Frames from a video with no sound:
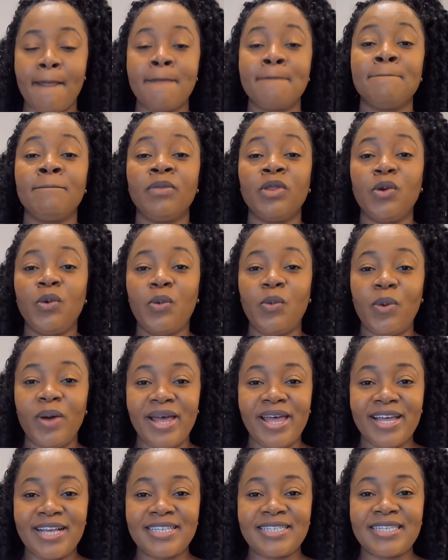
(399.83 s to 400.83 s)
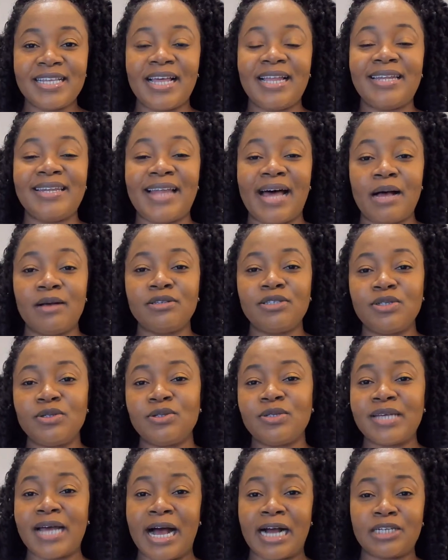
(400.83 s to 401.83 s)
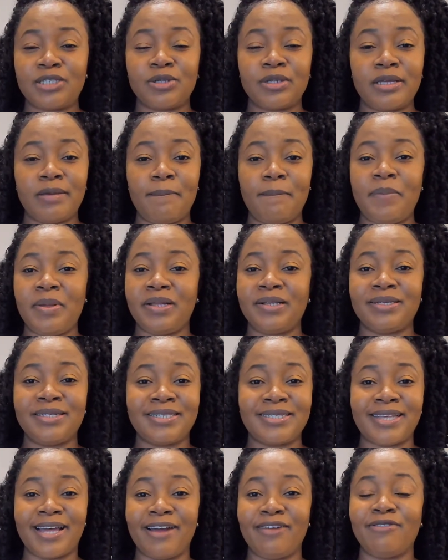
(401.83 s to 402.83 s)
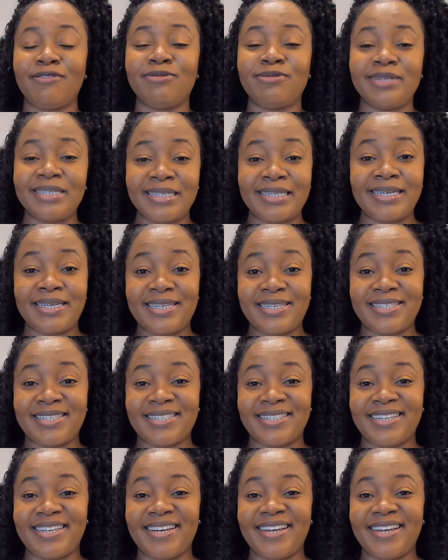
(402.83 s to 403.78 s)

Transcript: Wix allows you to actually build a site really easily.